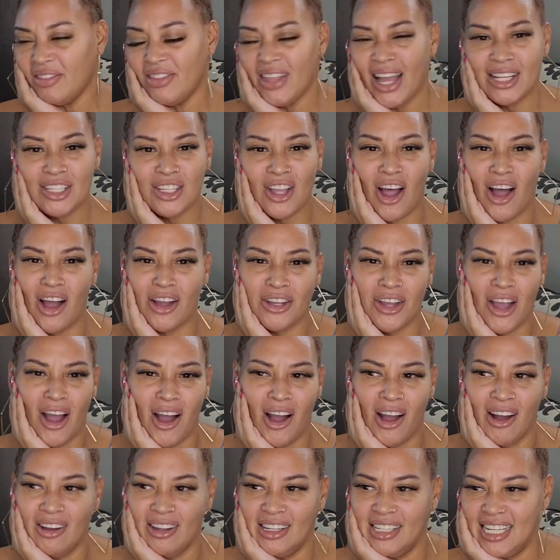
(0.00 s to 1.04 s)
That's all,
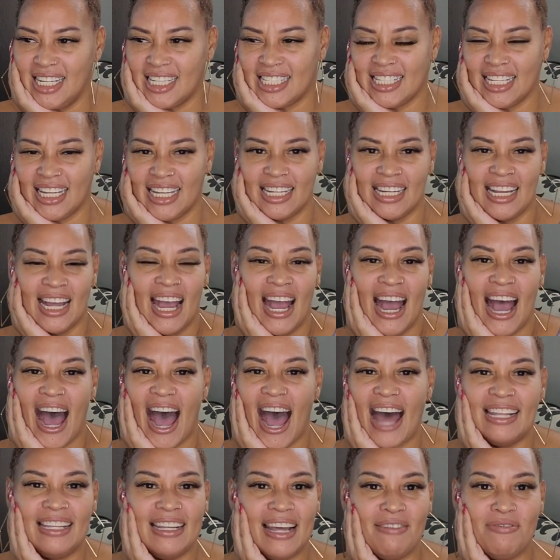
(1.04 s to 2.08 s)
y'all. Listen,
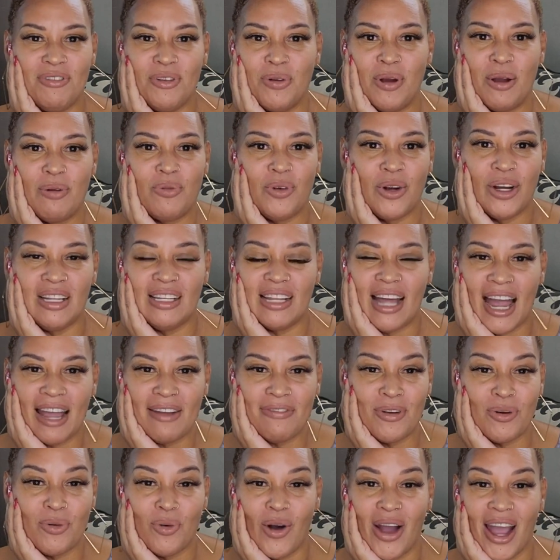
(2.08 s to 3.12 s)
I love you in real
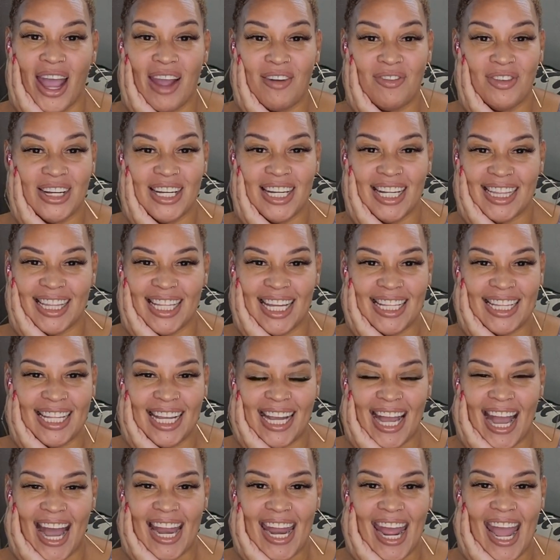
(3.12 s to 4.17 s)
life and want every good thing
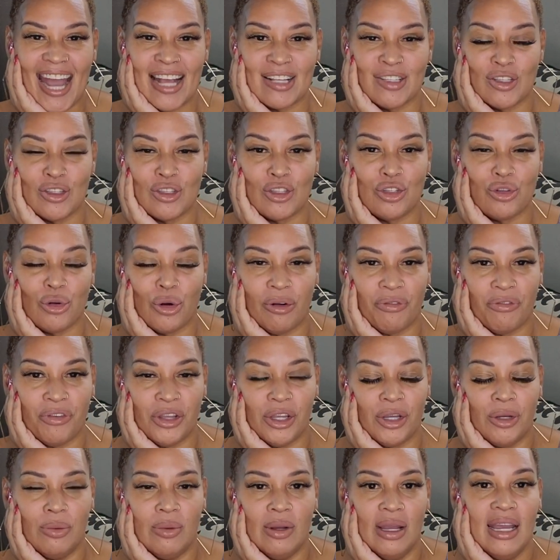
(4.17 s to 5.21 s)
that God has in store for
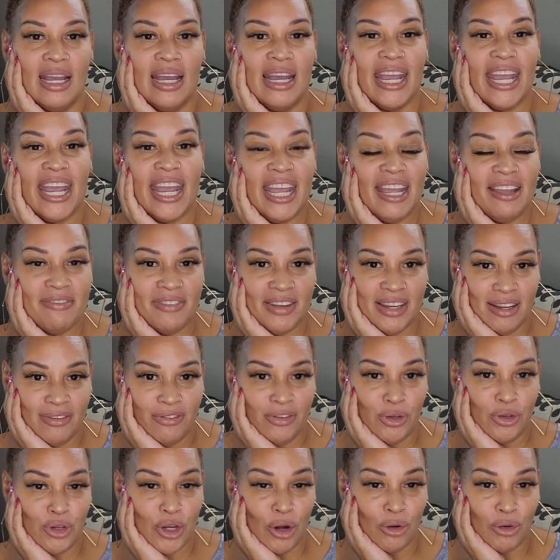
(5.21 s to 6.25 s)
you, even
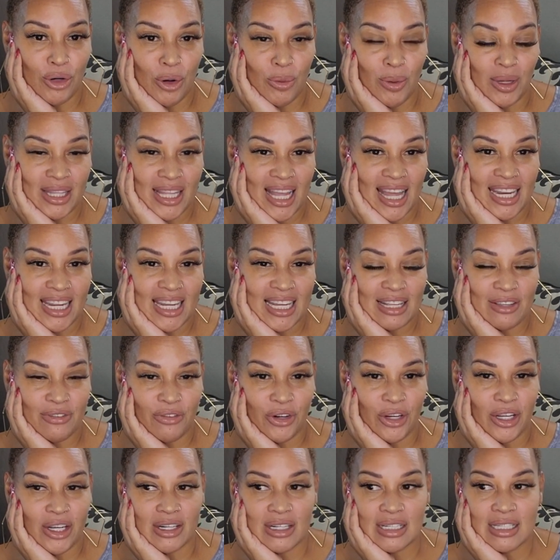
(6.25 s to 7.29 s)
if you don't know what that is
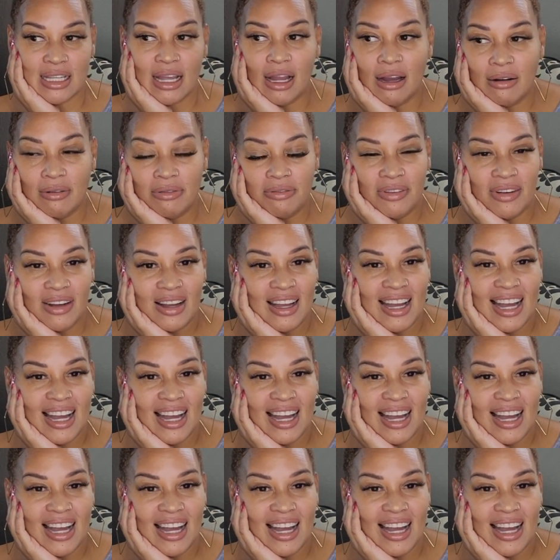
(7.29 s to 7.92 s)
for yourself.